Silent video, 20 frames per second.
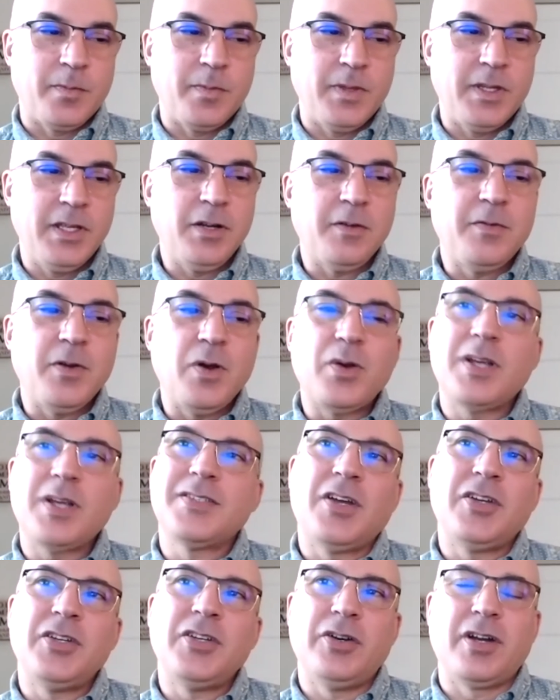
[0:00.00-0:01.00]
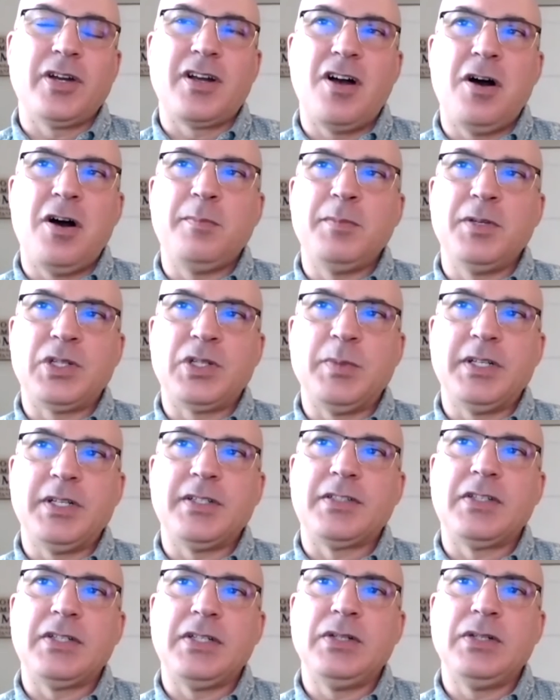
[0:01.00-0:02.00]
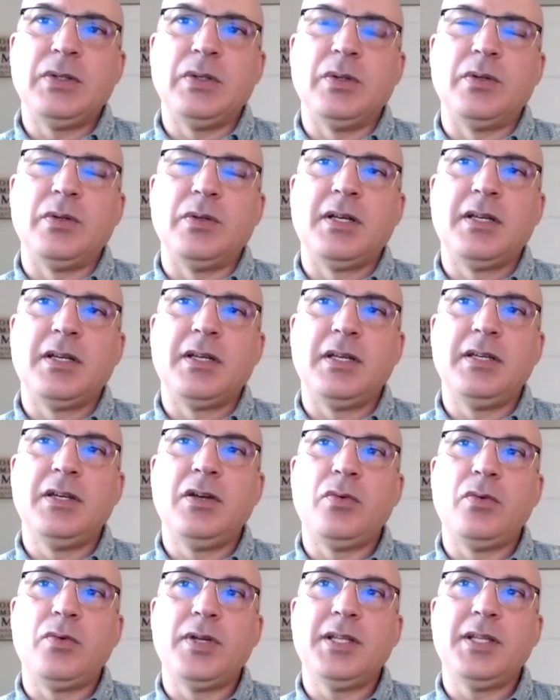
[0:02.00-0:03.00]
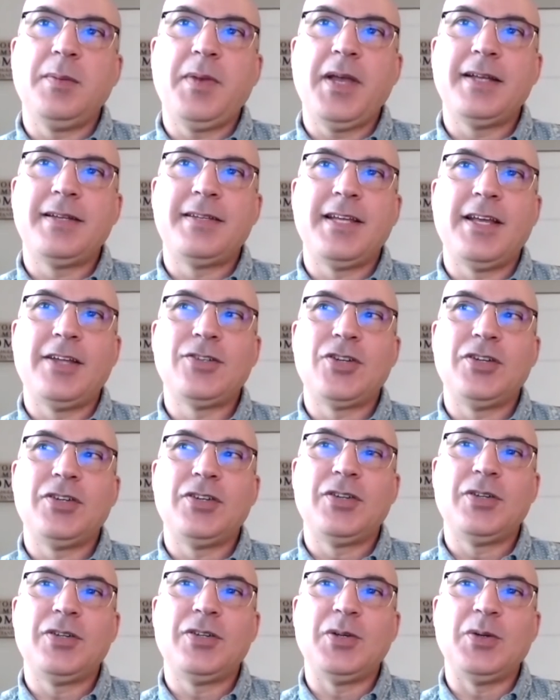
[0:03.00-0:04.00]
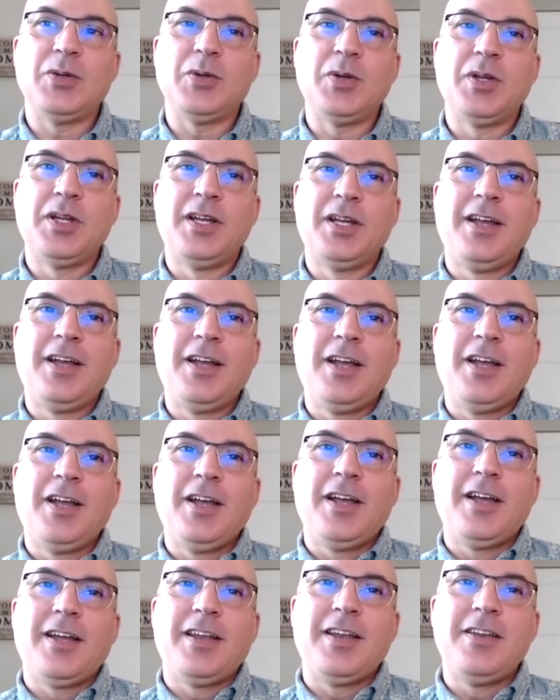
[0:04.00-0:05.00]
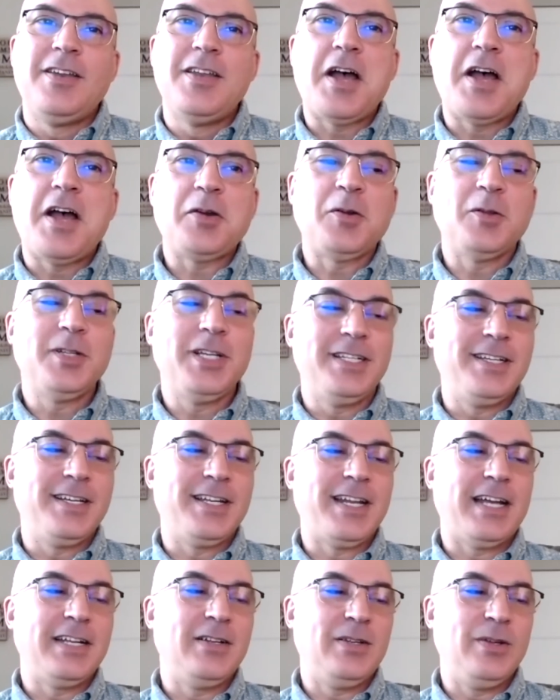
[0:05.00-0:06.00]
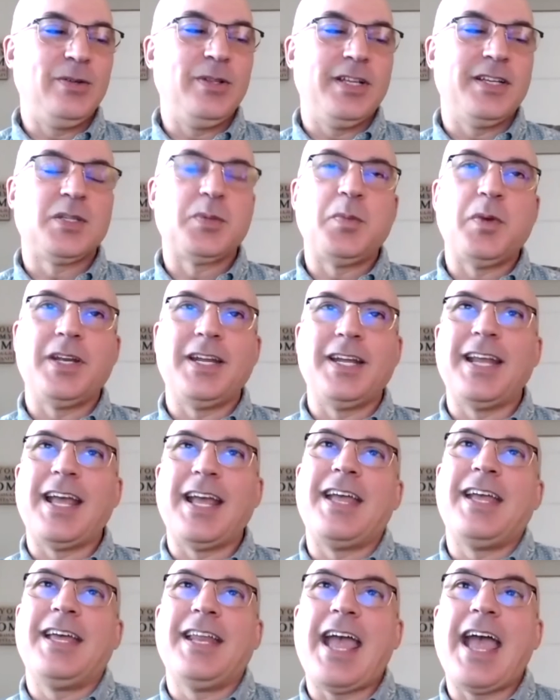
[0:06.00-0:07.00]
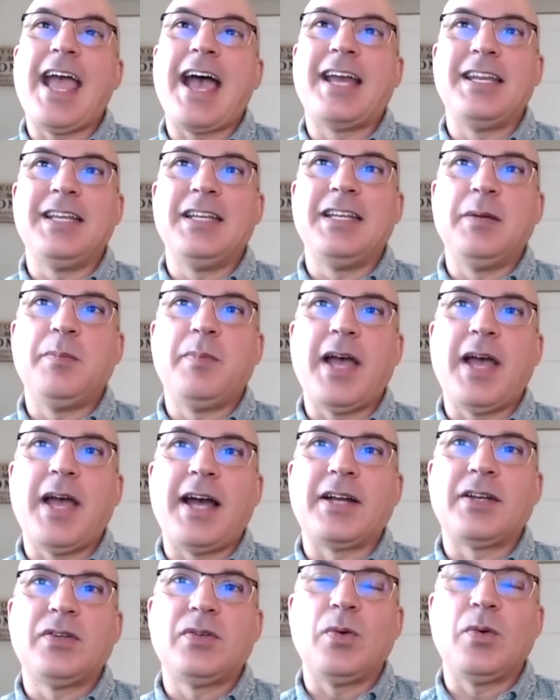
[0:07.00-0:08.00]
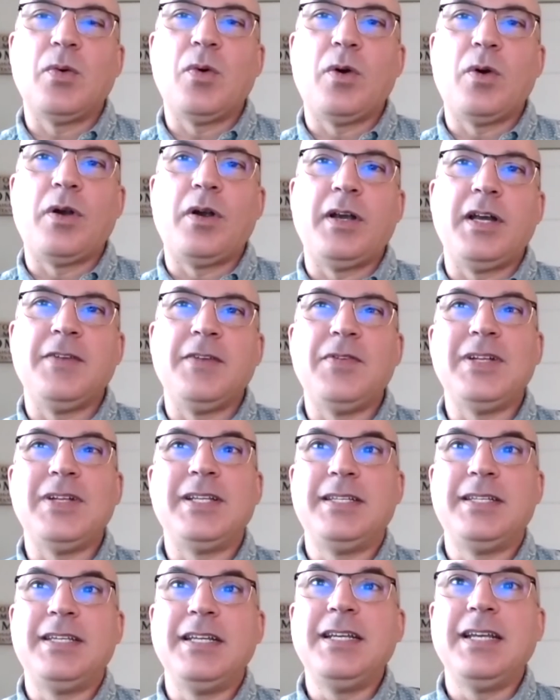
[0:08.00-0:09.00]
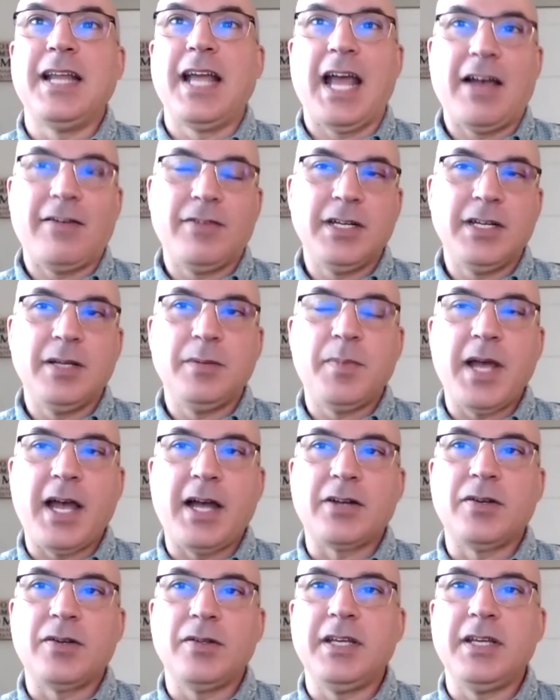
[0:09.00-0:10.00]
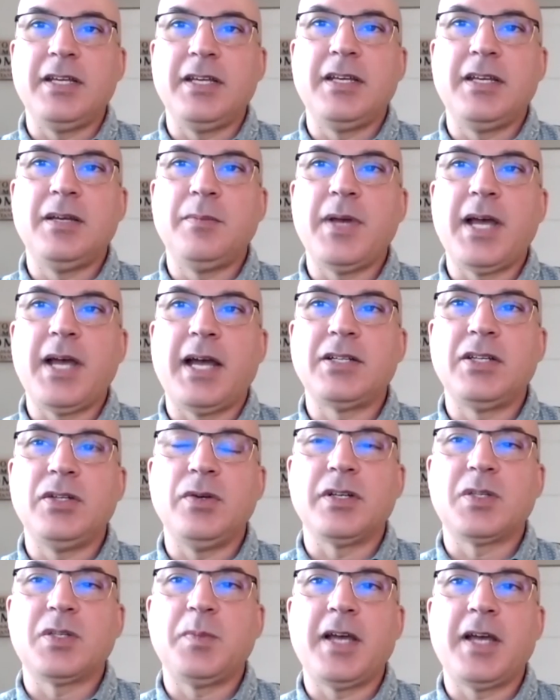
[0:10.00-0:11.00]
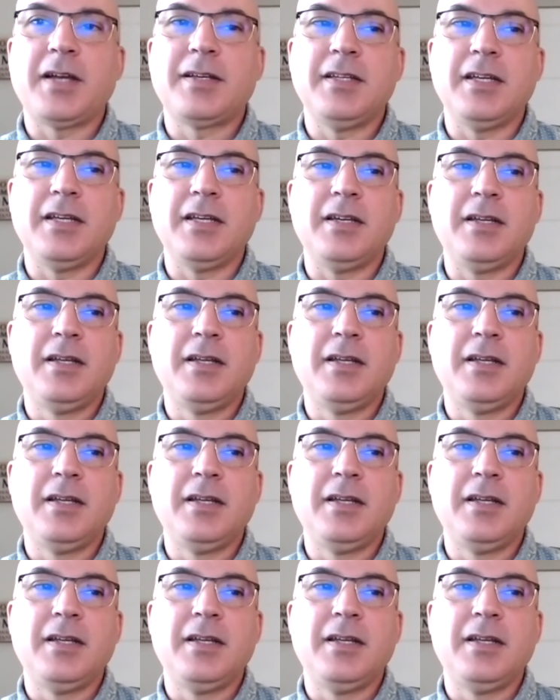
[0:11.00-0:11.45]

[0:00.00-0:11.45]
focus on your accomplishments too. Really pay attention to not only did I do this, but it had an impact, or if it didn't have an impact or the impact you expected,